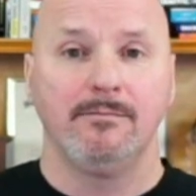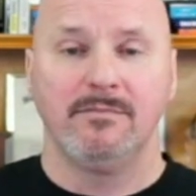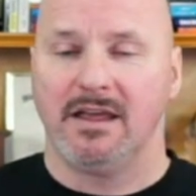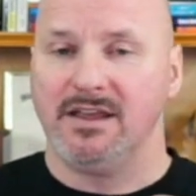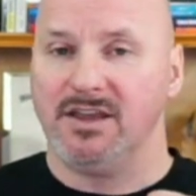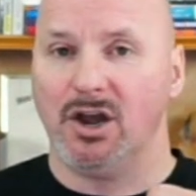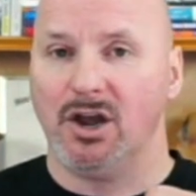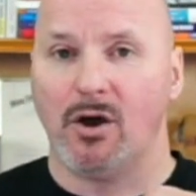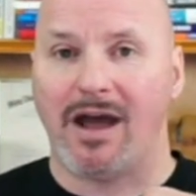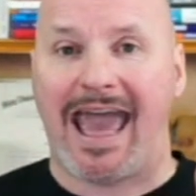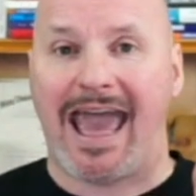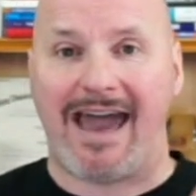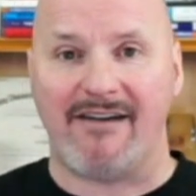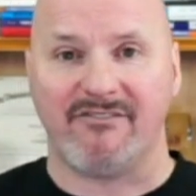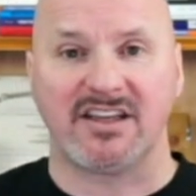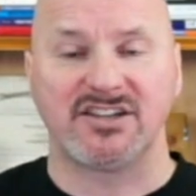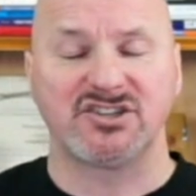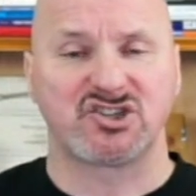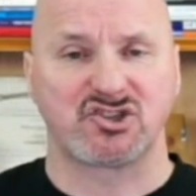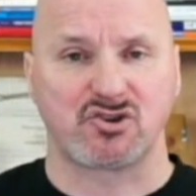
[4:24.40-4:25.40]
You know,
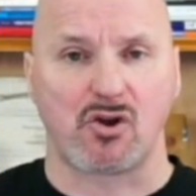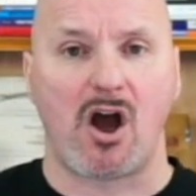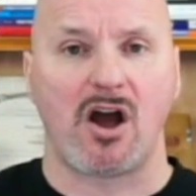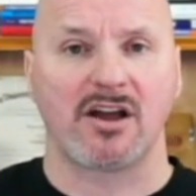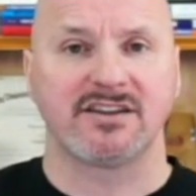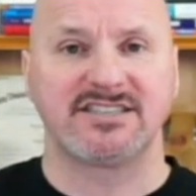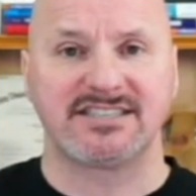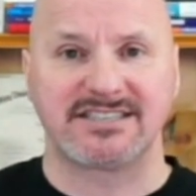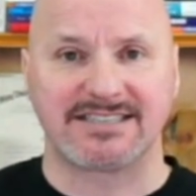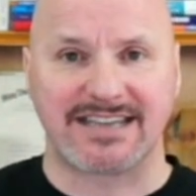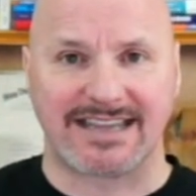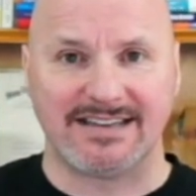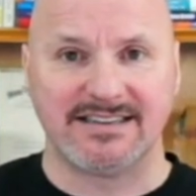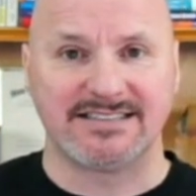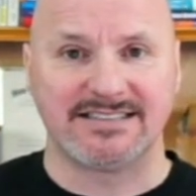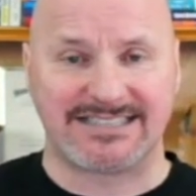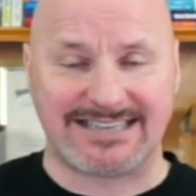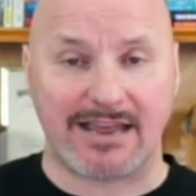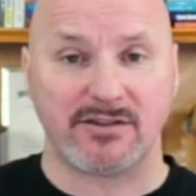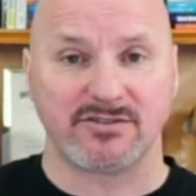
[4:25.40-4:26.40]
having strong
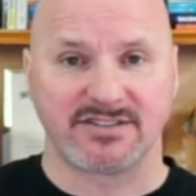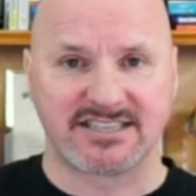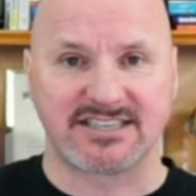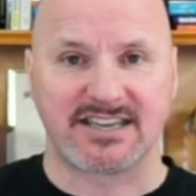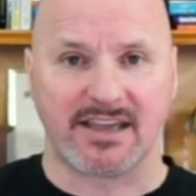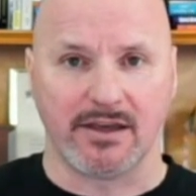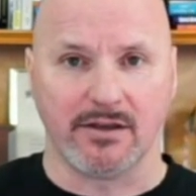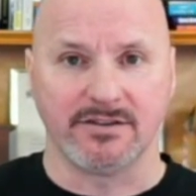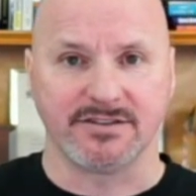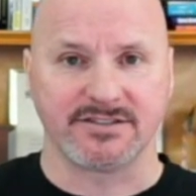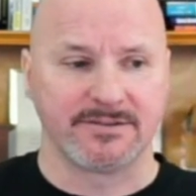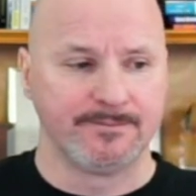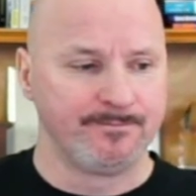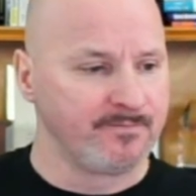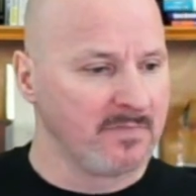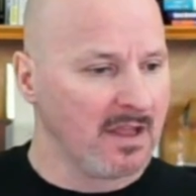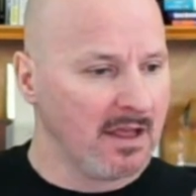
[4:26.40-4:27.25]
sales skills.